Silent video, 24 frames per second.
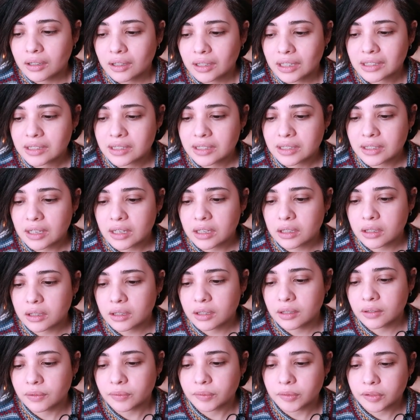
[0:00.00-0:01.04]
it's
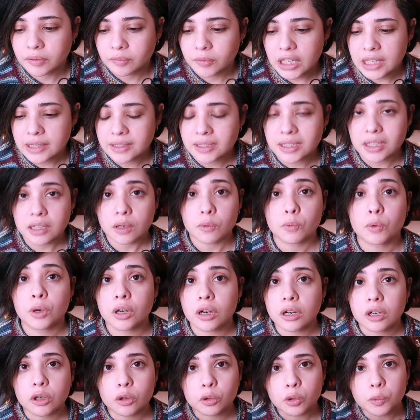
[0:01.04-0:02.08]
like
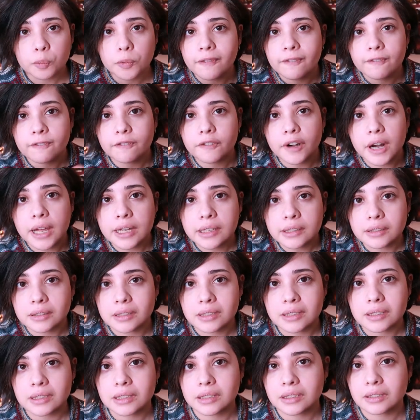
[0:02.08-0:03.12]
we're a group of
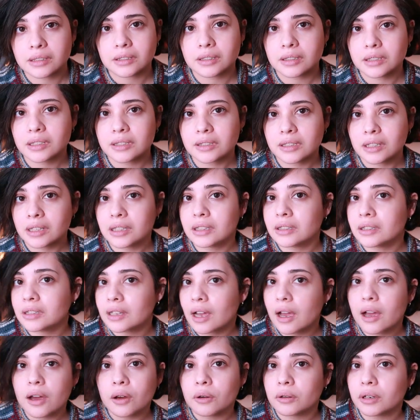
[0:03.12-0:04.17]
friends just sitting
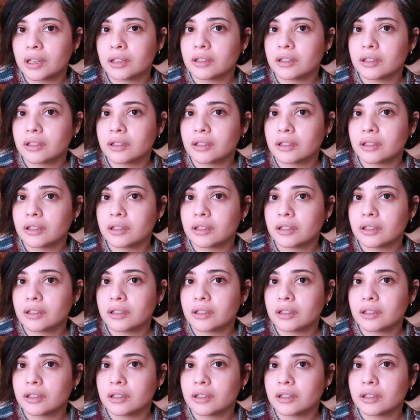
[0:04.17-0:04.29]
down,